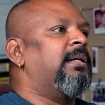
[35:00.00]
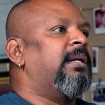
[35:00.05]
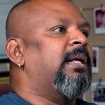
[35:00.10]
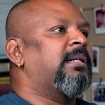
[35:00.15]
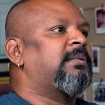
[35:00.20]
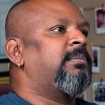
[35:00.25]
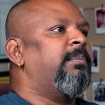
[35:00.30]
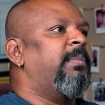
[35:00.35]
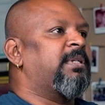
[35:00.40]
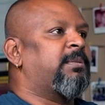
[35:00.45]

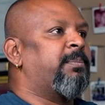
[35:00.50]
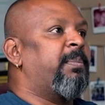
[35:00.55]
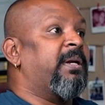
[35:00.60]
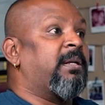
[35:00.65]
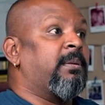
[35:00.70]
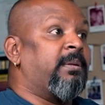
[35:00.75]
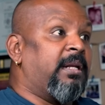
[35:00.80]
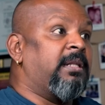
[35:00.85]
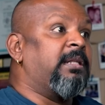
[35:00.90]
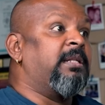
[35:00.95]
That's much
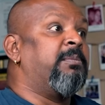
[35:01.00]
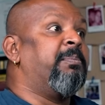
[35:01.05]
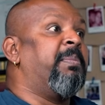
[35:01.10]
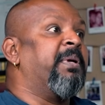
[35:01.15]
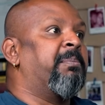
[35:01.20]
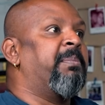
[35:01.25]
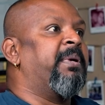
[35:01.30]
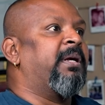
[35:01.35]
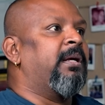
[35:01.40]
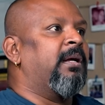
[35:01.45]
better than these
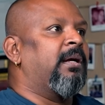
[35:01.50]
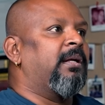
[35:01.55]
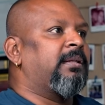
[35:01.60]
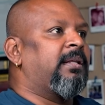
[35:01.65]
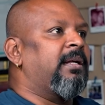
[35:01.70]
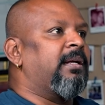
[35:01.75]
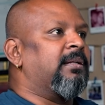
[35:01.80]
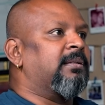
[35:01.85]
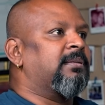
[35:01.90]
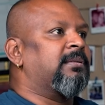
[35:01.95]
big
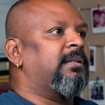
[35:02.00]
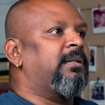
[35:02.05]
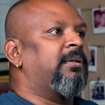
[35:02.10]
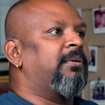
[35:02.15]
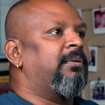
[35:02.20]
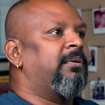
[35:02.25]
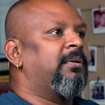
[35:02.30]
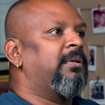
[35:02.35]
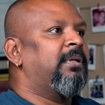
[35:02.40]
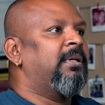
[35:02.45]
things,
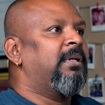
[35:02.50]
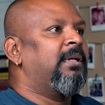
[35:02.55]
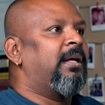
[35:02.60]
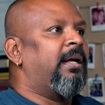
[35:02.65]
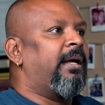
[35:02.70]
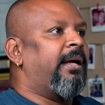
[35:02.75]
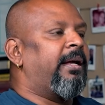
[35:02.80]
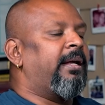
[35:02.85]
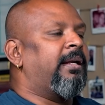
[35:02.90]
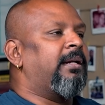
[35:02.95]

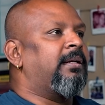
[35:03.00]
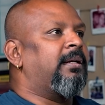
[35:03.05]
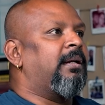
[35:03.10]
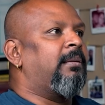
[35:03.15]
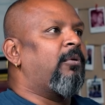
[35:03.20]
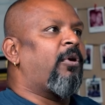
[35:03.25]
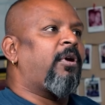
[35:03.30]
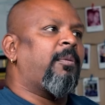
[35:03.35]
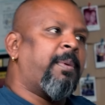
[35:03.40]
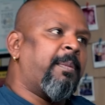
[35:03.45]
And a
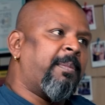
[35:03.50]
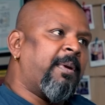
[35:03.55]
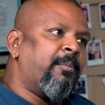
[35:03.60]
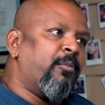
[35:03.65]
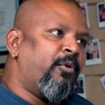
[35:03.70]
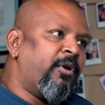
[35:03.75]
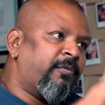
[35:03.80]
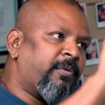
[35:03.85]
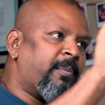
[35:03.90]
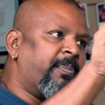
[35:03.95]
lot of people are
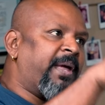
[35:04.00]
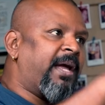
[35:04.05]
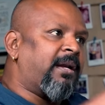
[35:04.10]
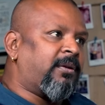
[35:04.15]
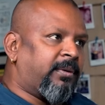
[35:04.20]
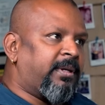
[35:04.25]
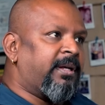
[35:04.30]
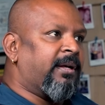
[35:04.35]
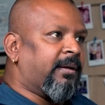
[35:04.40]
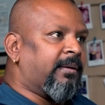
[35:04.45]
moving from there
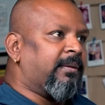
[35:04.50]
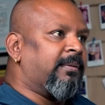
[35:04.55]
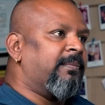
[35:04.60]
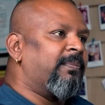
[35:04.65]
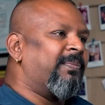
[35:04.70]
to here.